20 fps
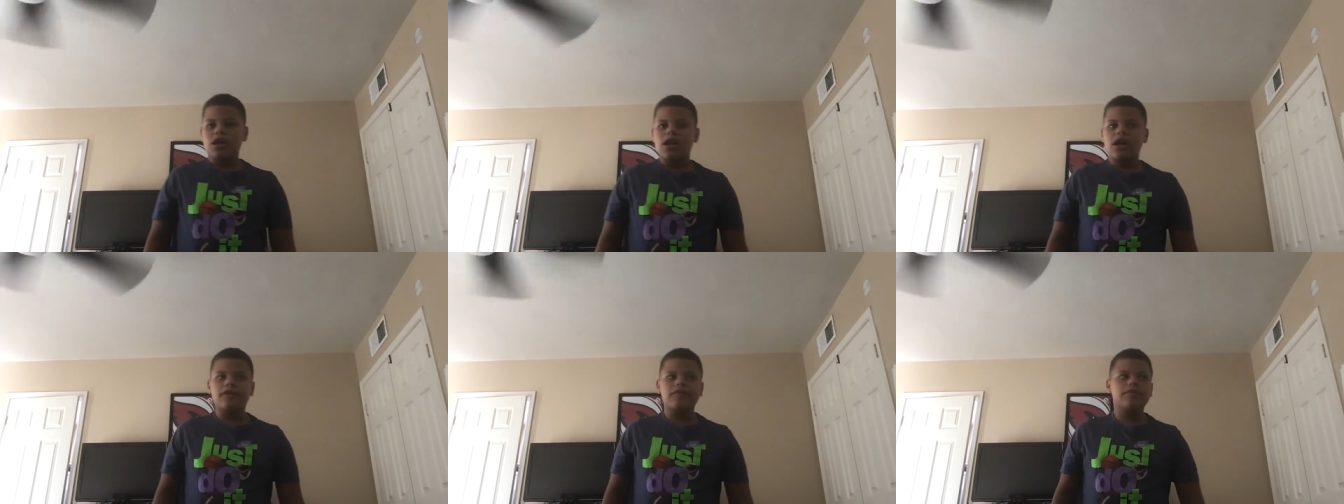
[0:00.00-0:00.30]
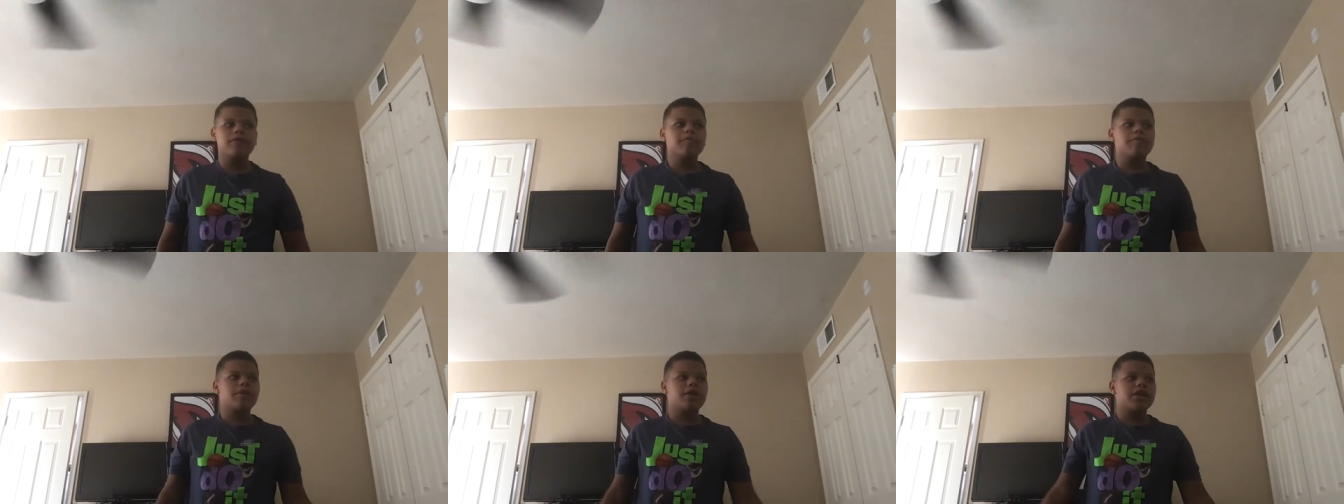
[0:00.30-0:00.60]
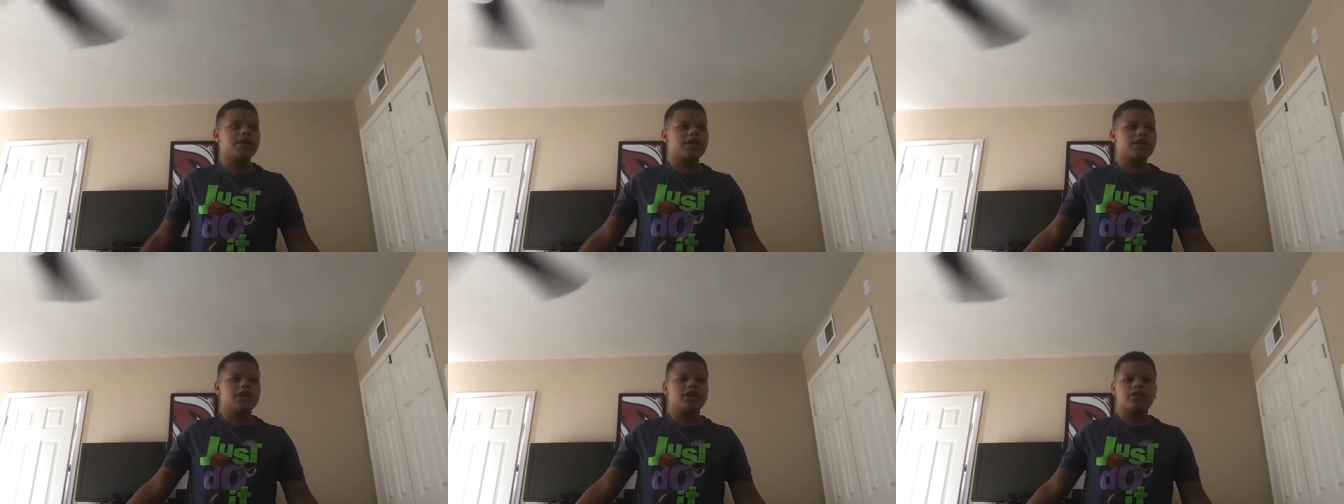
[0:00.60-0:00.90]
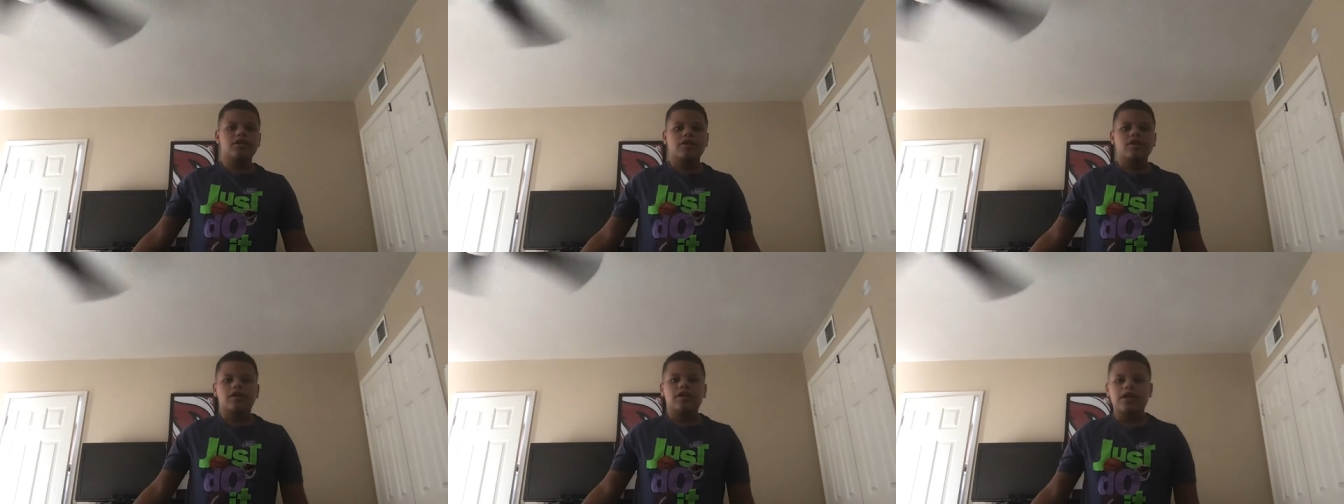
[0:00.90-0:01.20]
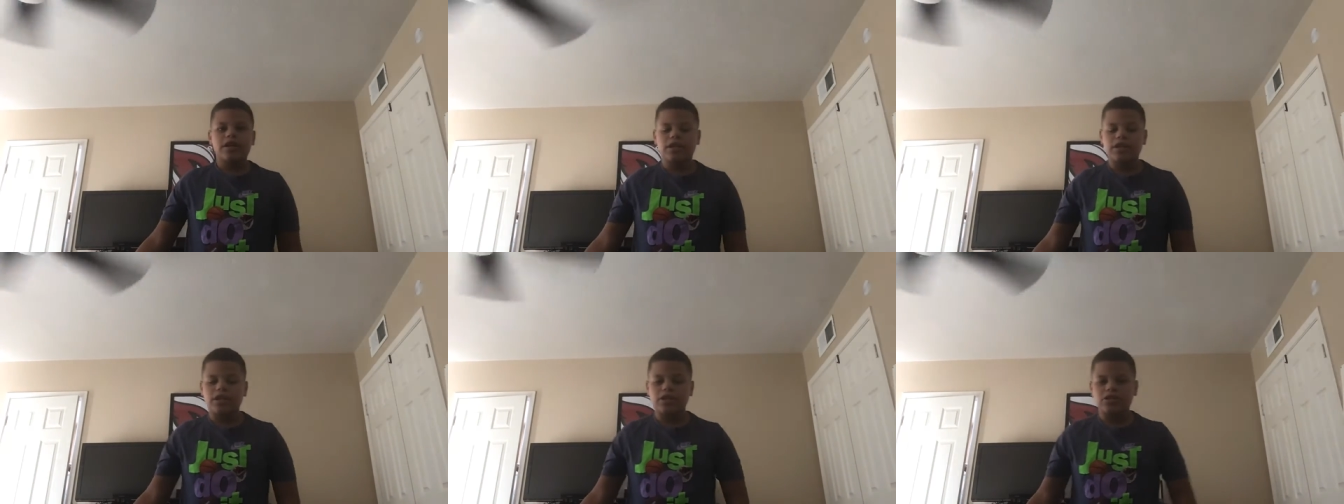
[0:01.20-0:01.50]
Everybody
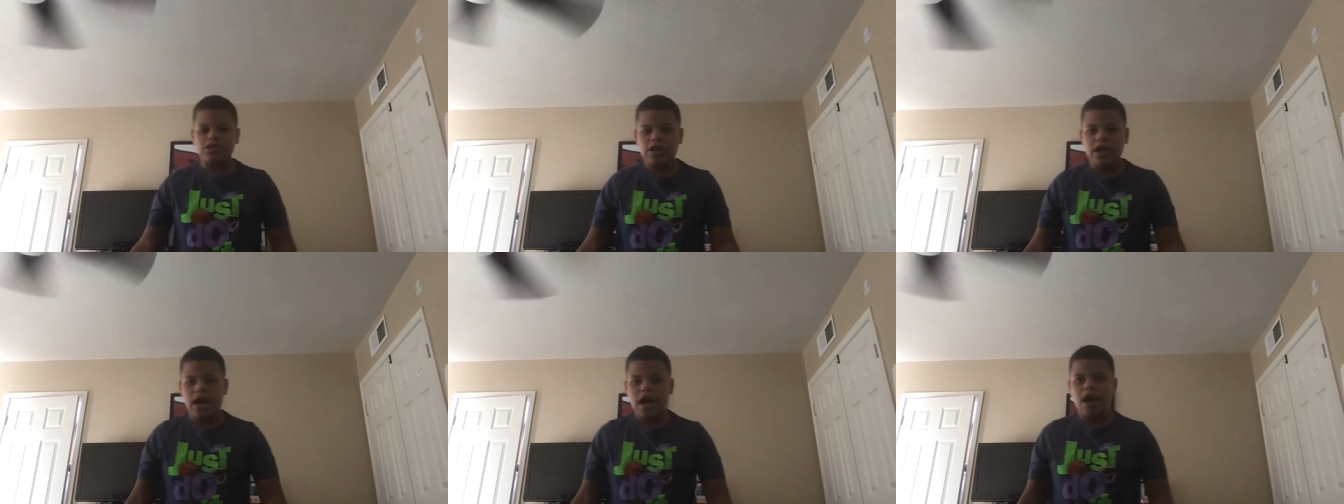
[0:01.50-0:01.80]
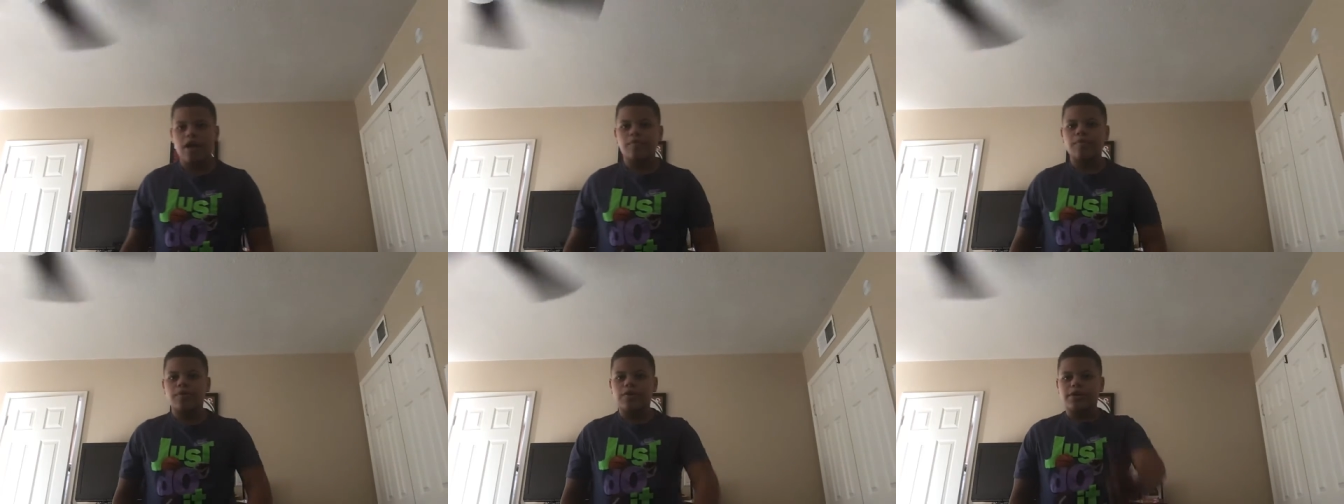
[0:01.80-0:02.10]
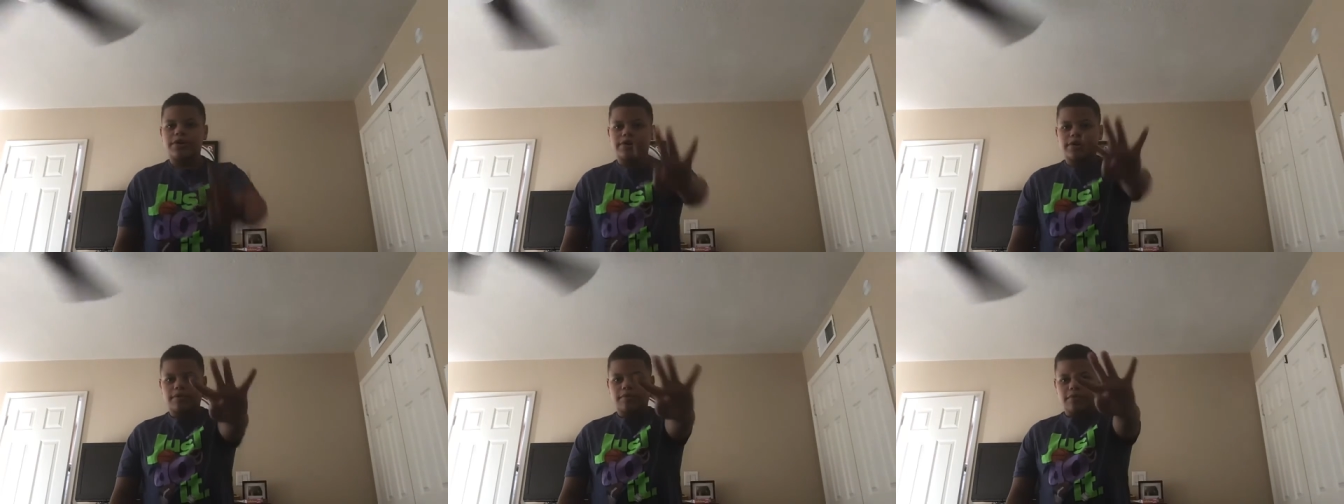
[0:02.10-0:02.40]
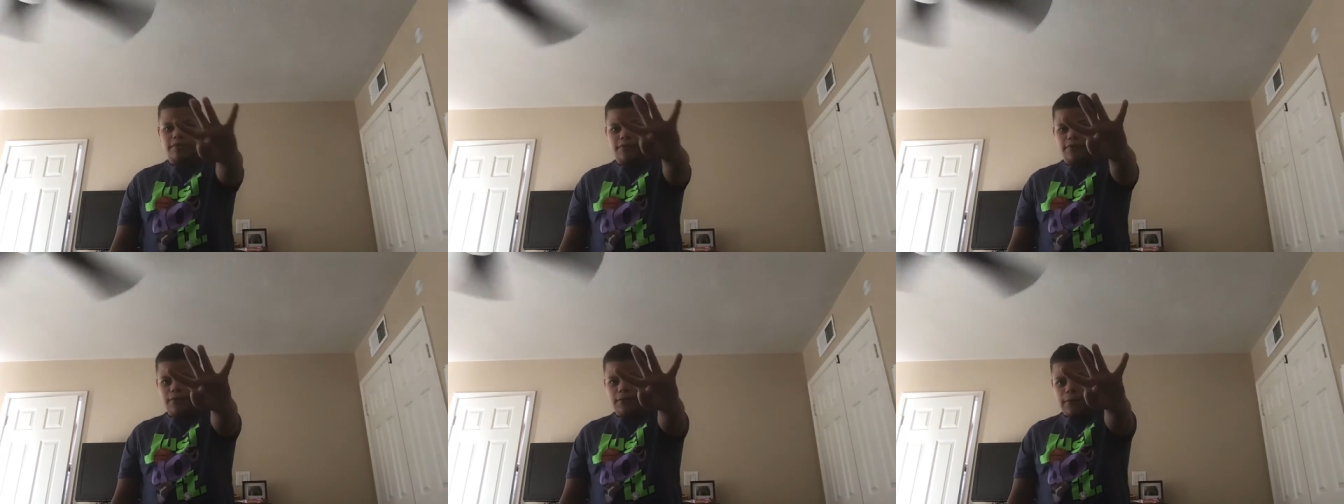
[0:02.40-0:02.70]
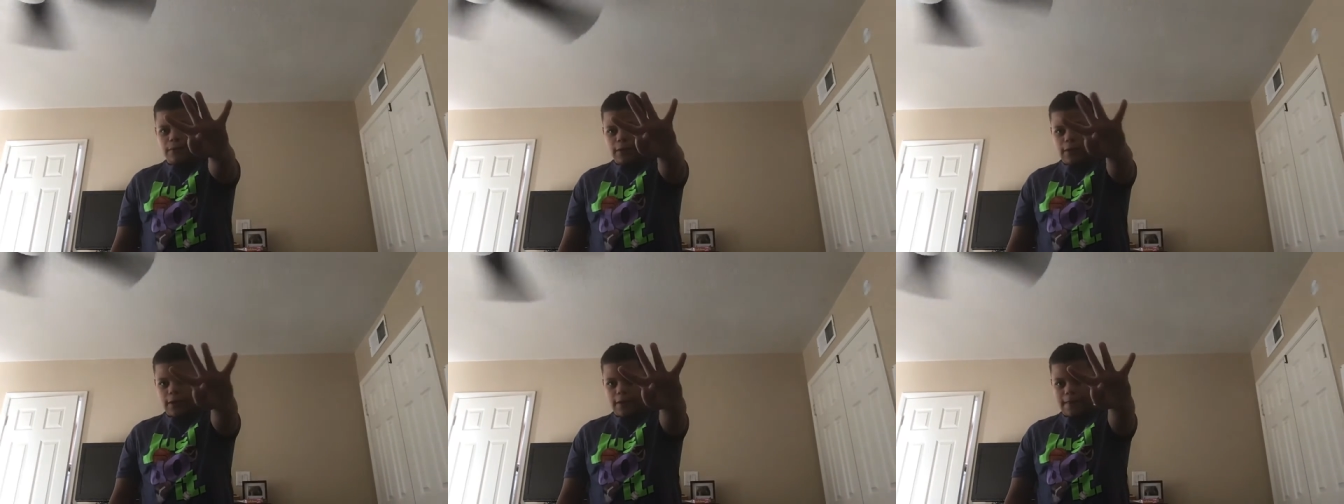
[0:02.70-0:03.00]
in the chat put number
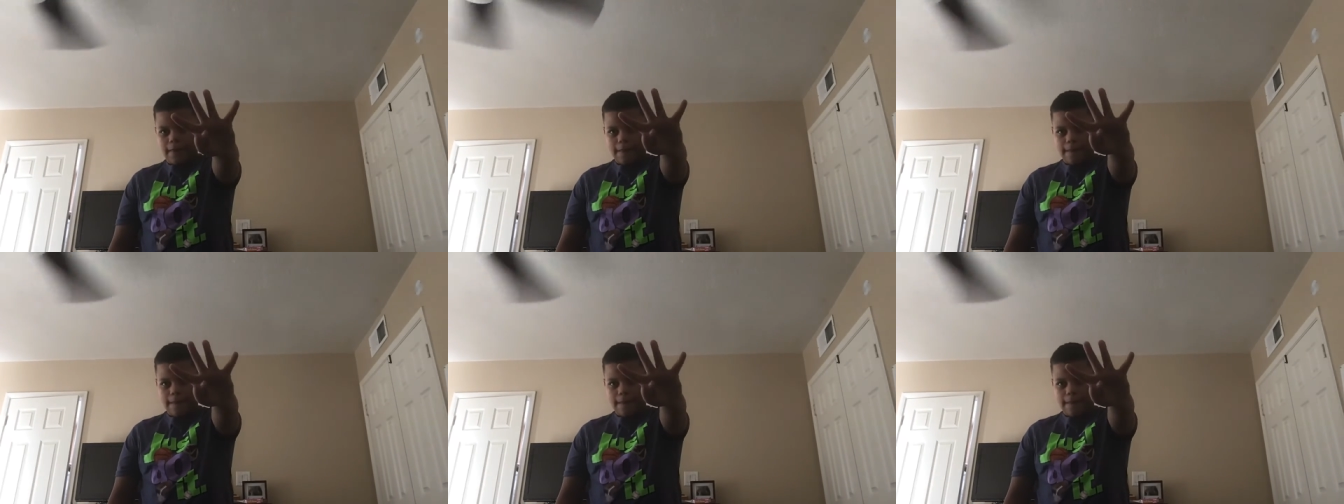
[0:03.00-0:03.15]
four.